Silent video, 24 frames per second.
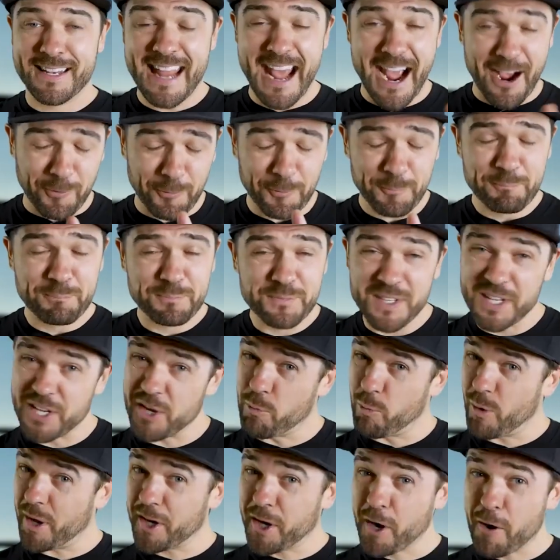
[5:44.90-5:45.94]
Now,
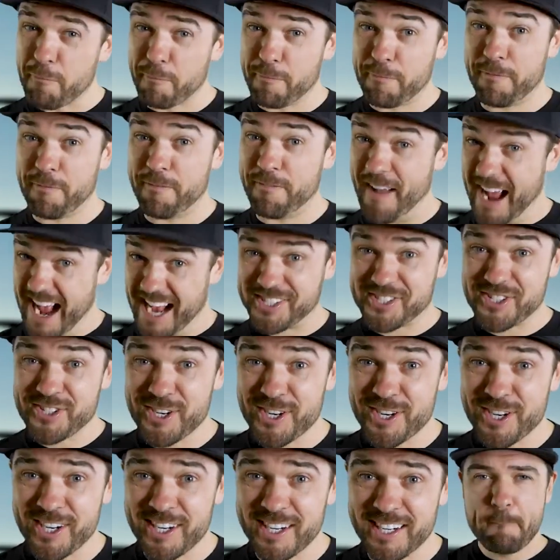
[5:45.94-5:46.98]
you want to go
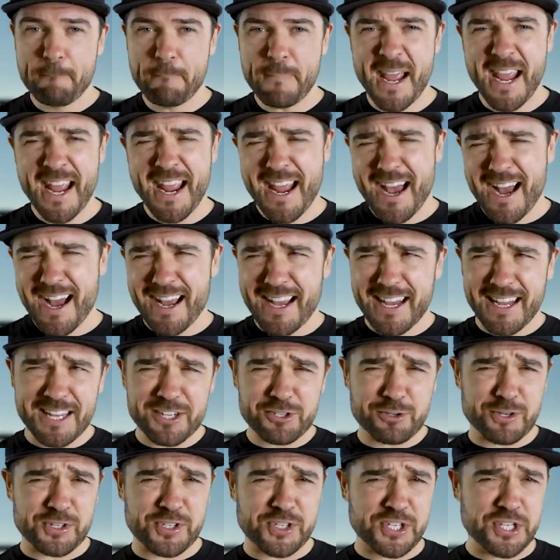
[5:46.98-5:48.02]
faster? May I
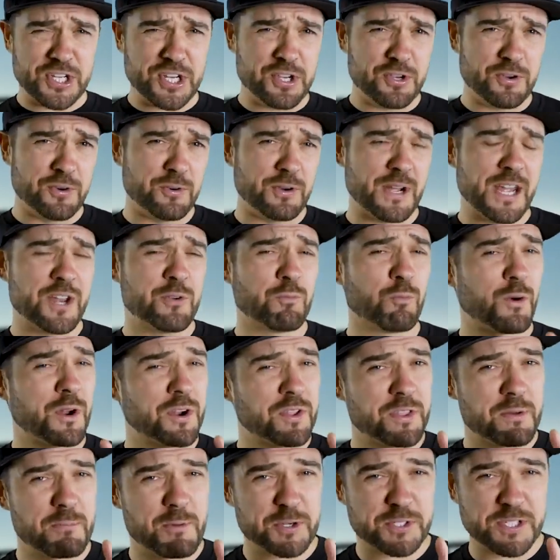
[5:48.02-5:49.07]
interest you in one
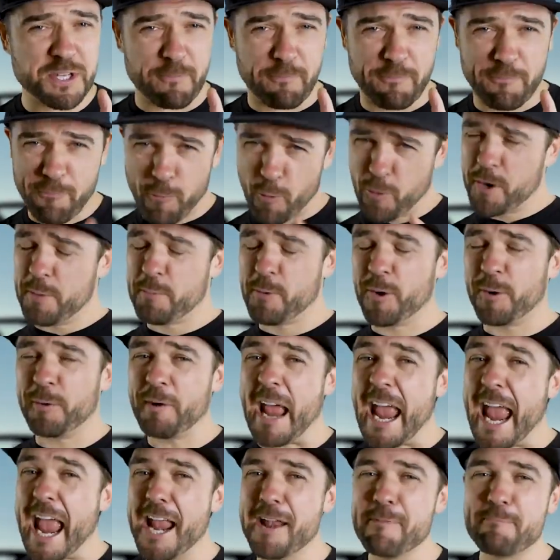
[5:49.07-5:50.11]
of the most
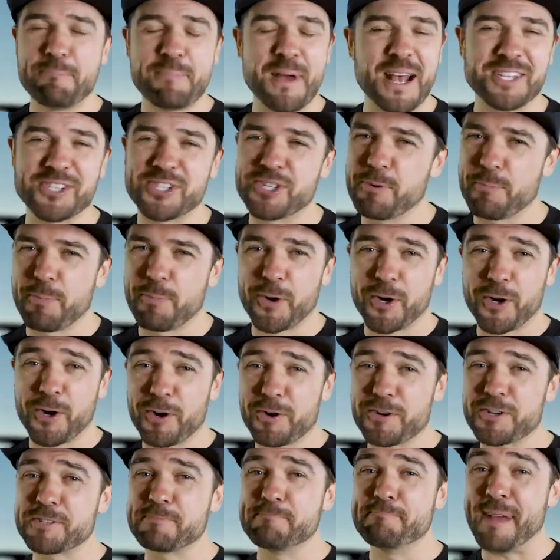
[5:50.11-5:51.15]
affordable and best
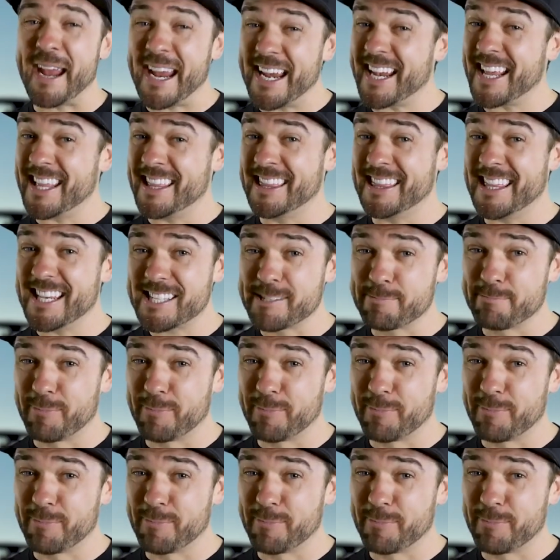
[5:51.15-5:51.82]
supercars made in this